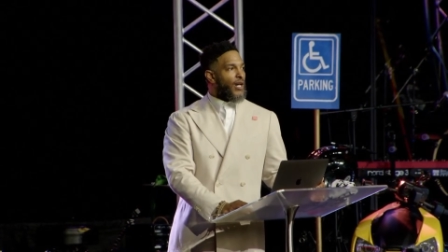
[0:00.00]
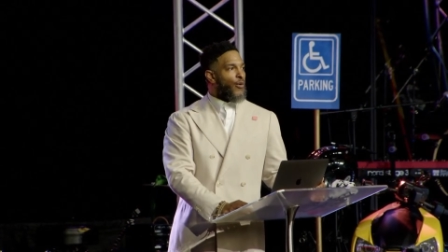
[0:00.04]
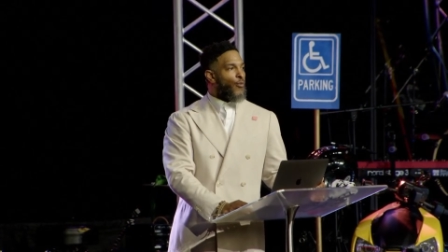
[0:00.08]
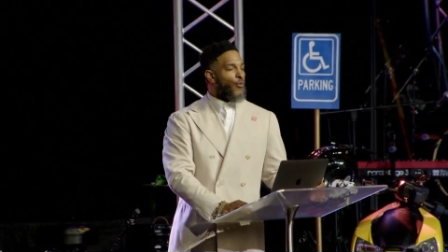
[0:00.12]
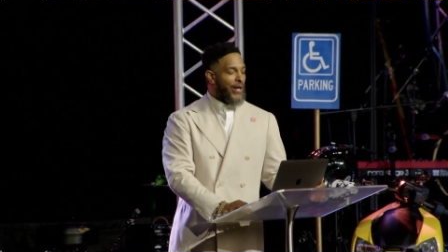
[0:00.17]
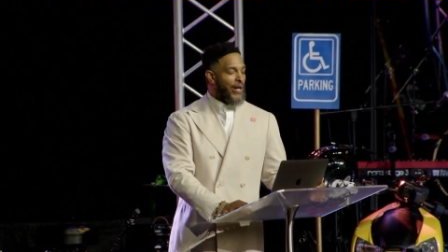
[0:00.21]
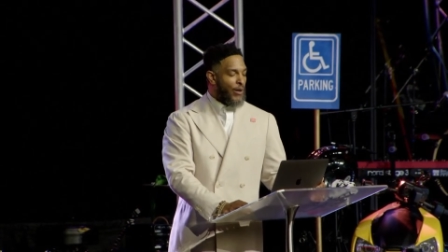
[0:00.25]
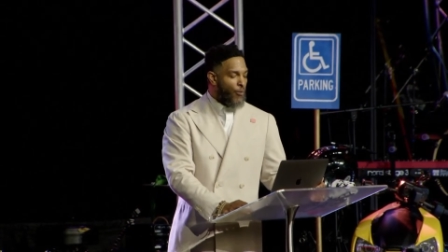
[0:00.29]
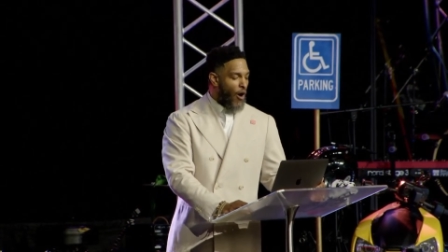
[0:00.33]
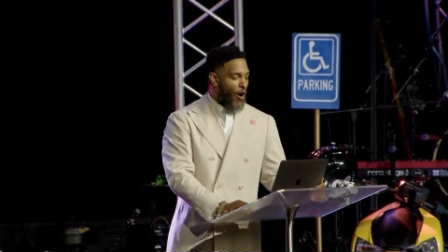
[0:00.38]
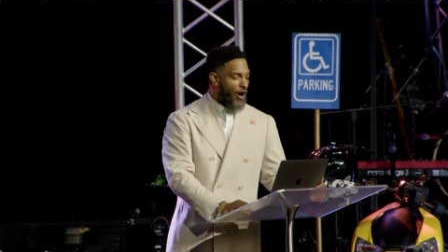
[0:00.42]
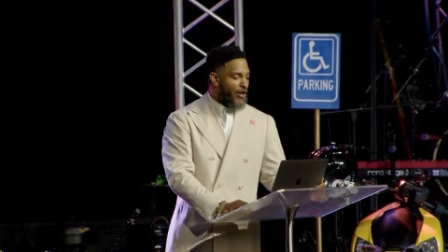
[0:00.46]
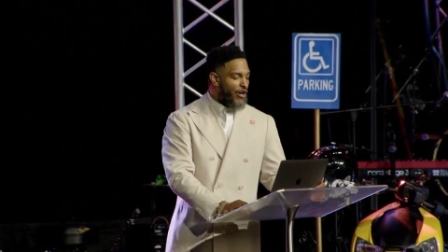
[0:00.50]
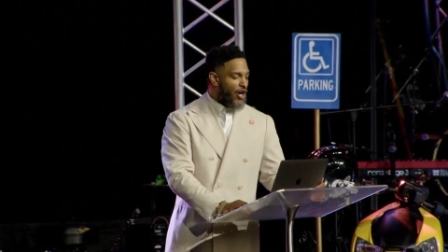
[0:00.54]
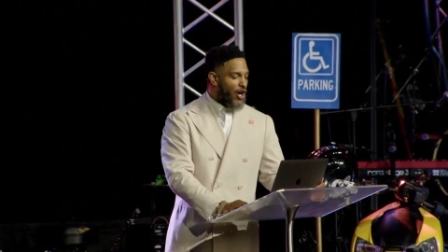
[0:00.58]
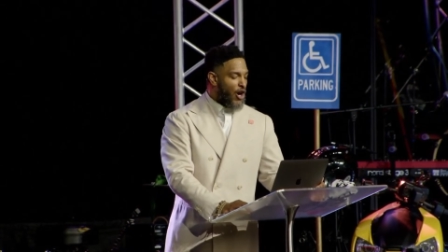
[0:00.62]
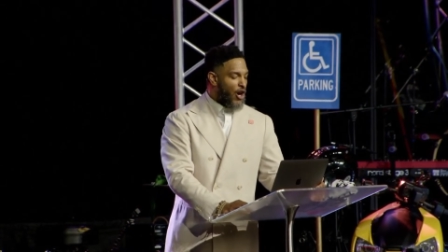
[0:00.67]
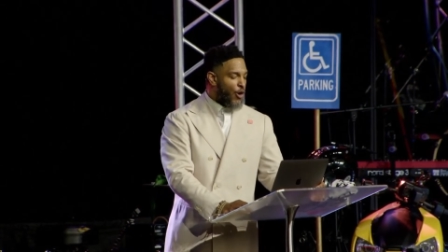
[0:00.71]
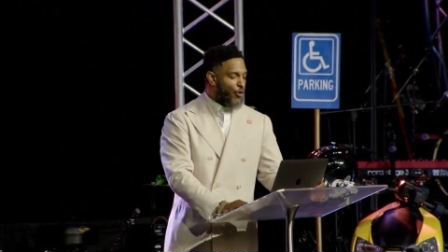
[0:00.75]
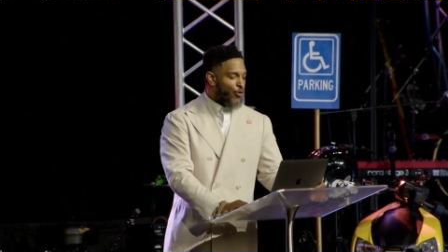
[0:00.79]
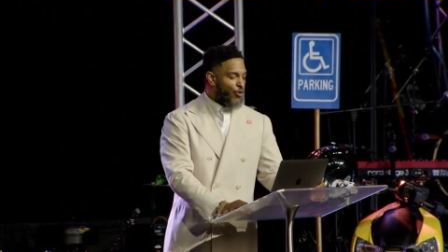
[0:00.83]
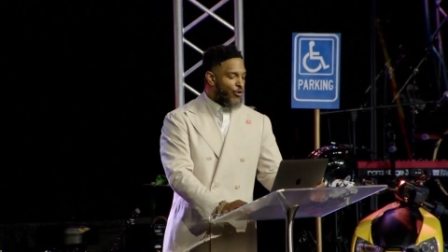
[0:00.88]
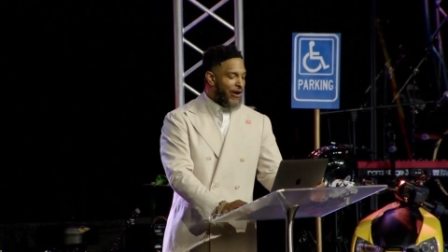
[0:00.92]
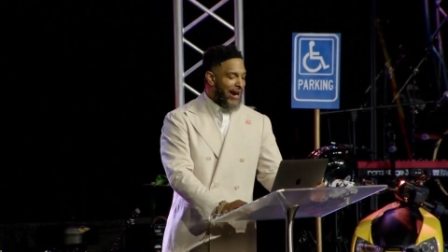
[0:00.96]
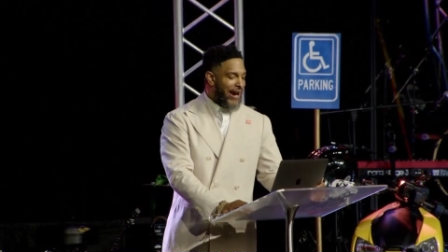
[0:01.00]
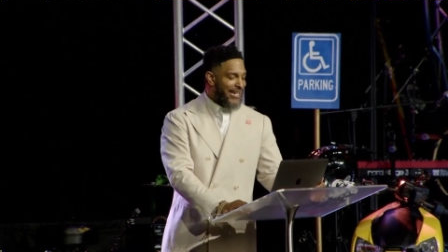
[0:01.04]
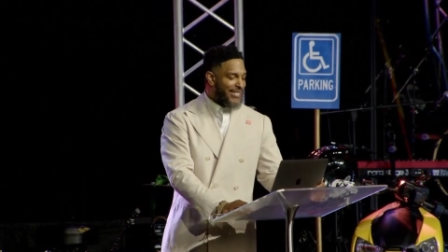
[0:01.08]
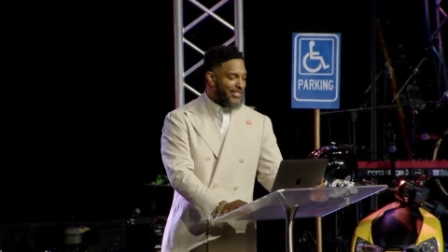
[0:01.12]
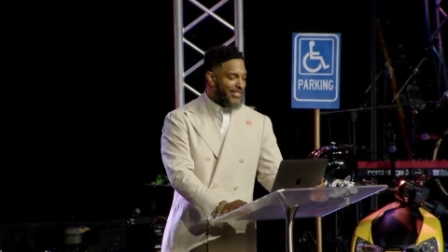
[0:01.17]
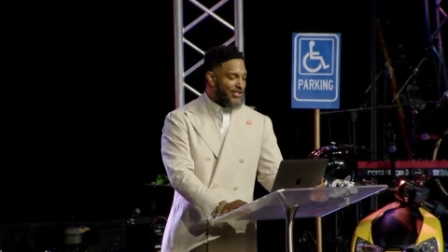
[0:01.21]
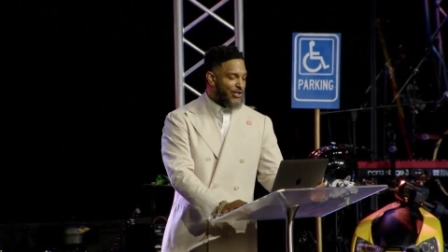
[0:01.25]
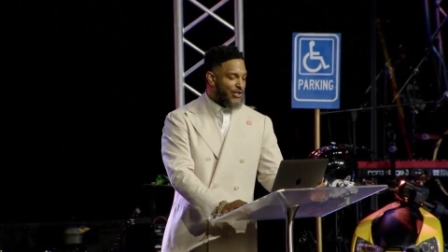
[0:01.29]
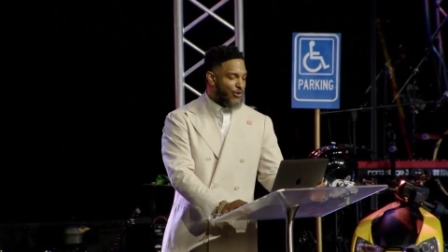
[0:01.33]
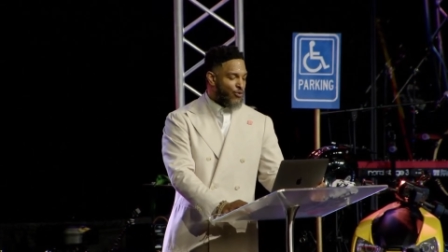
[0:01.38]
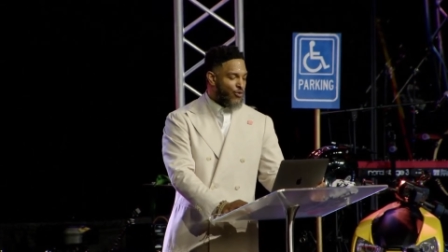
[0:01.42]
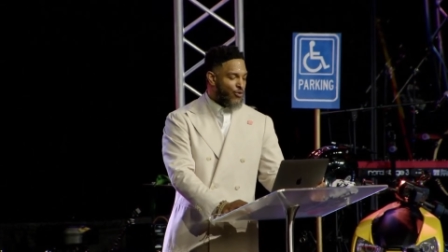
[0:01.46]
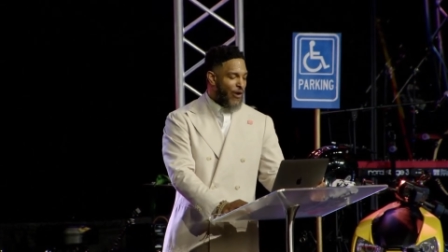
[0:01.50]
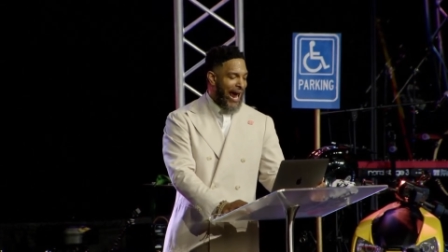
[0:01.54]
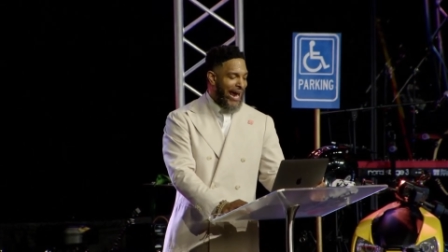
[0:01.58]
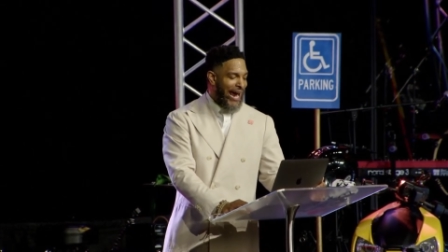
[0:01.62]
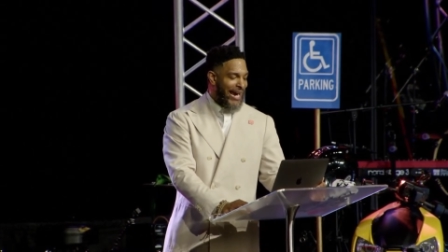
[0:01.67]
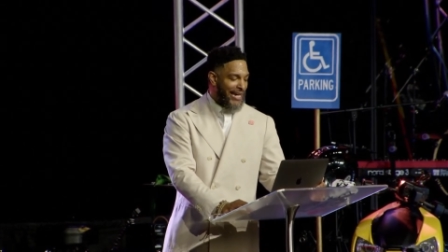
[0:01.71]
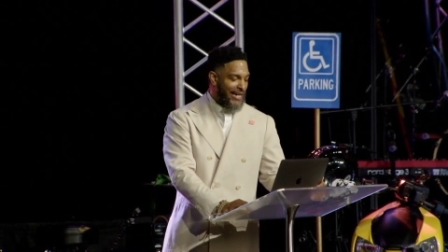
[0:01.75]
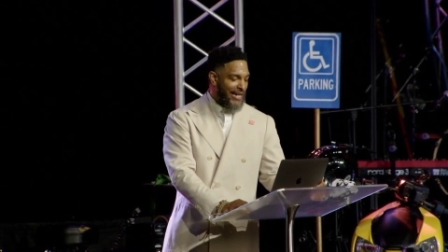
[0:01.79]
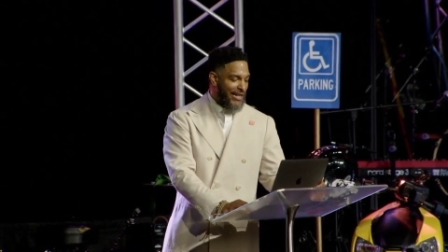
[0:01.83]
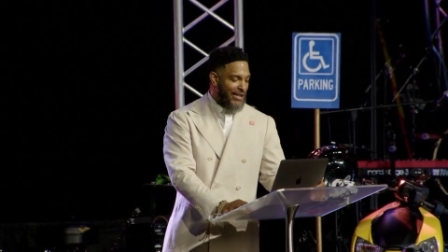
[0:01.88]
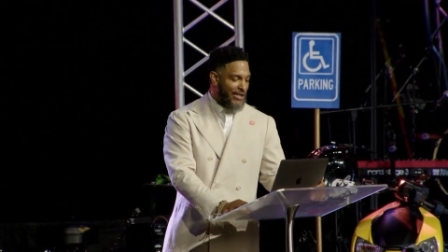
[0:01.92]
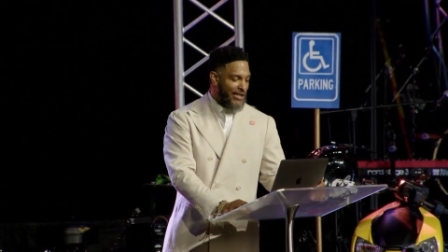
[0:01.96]
We want to arrest
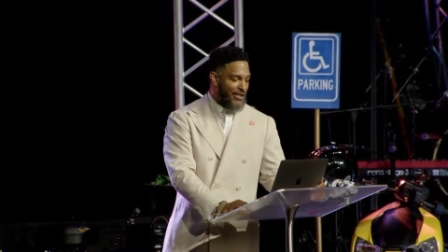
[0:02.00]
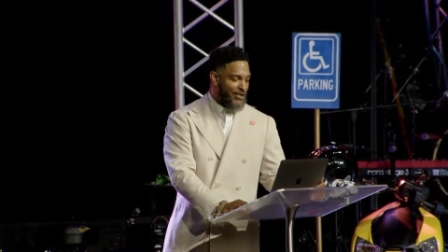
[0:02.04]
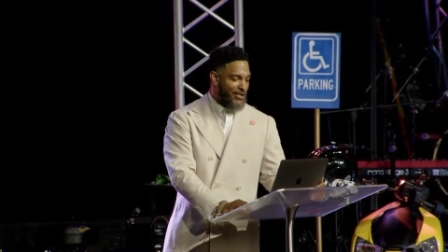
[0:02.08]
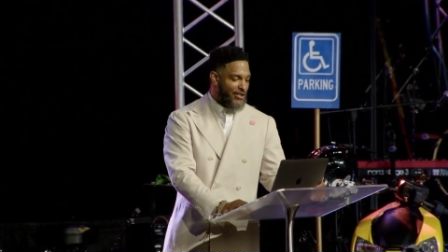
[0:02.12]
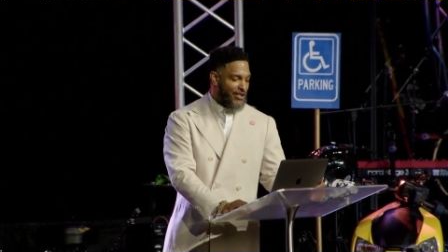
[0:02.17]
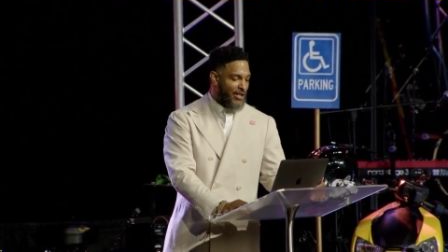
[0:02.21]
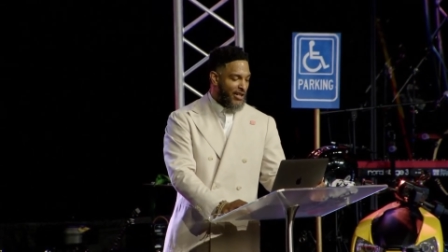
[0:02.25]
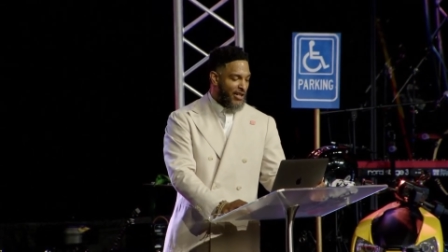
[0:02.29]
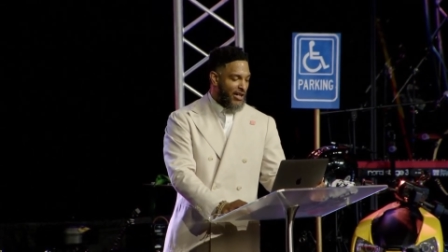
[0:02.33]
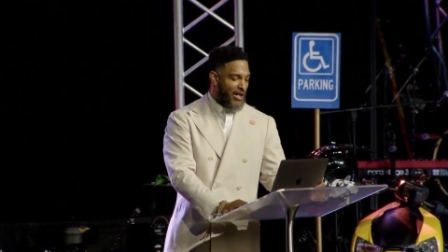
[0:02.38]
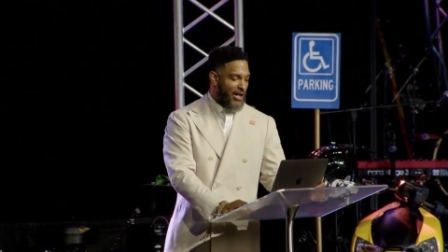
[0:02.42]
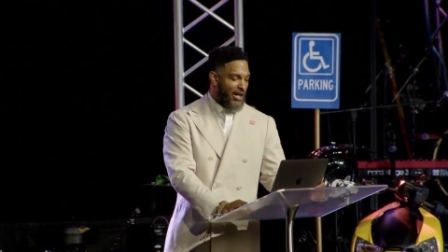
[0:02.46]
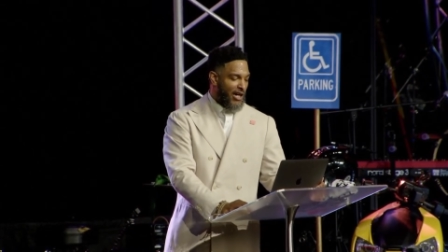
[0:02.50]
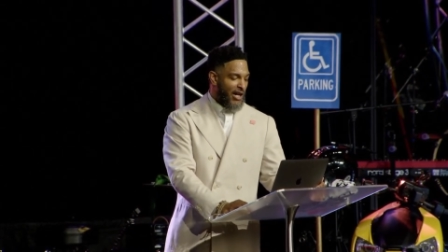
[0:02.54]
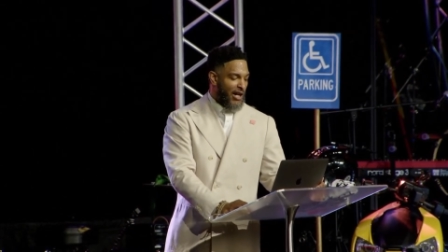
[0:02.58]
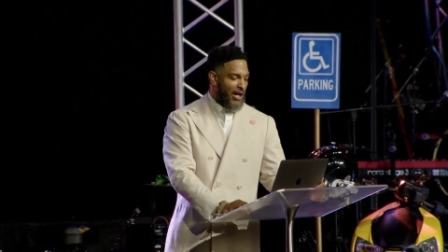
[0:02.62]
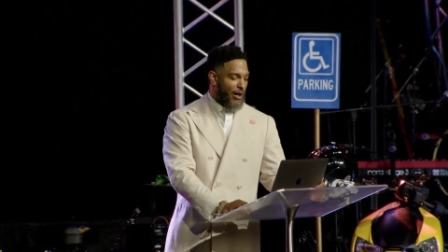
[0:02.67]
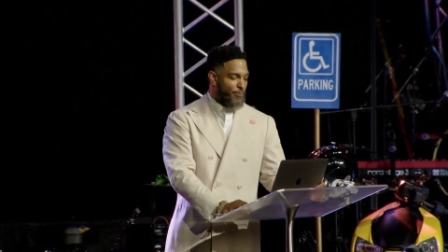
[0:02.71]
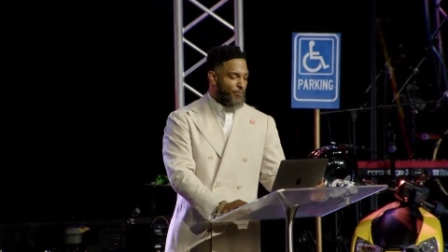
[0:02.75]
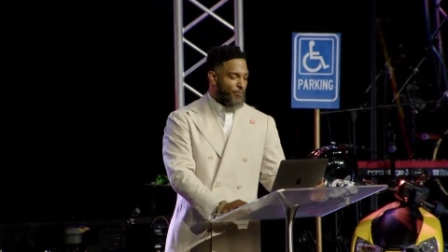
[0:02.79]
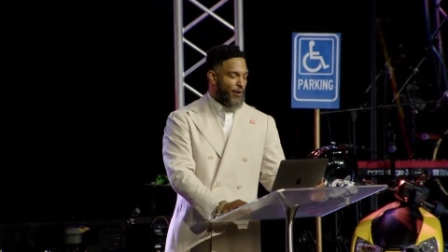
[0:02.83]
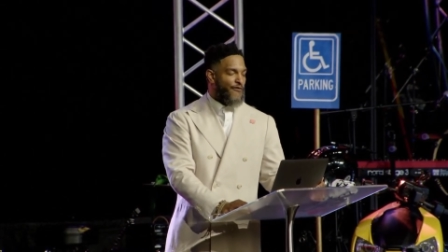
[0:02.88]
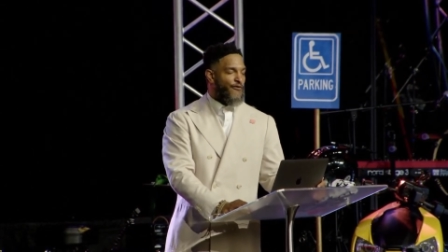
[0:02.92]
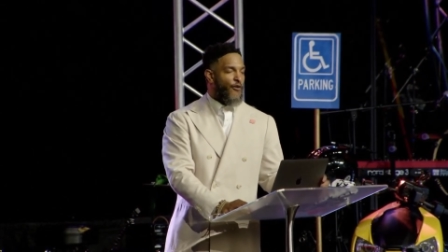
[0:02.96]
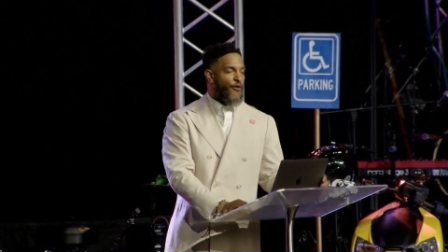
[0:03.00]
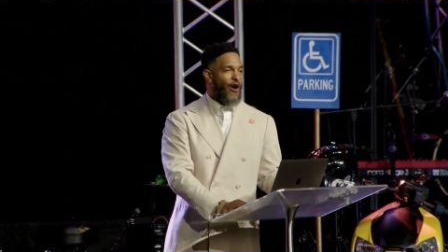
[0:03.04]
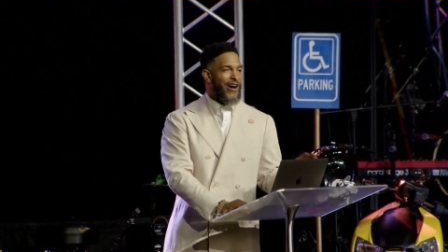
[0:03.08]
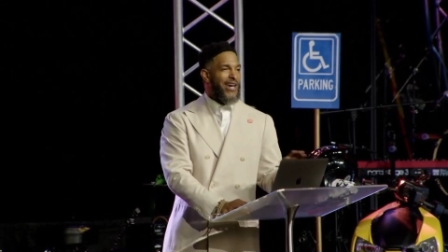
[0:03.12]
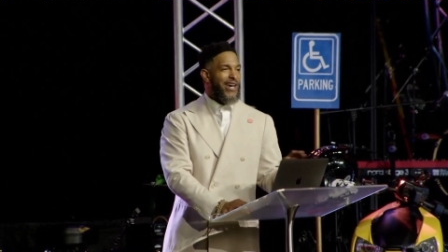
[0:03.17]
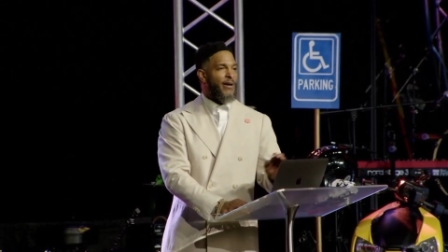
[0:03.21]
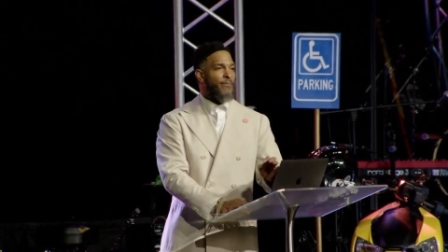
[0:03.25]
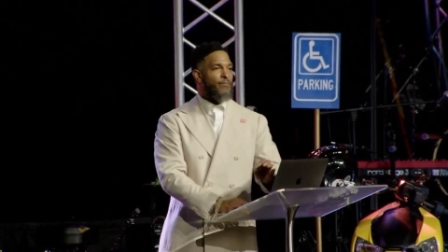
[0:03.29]
rage before it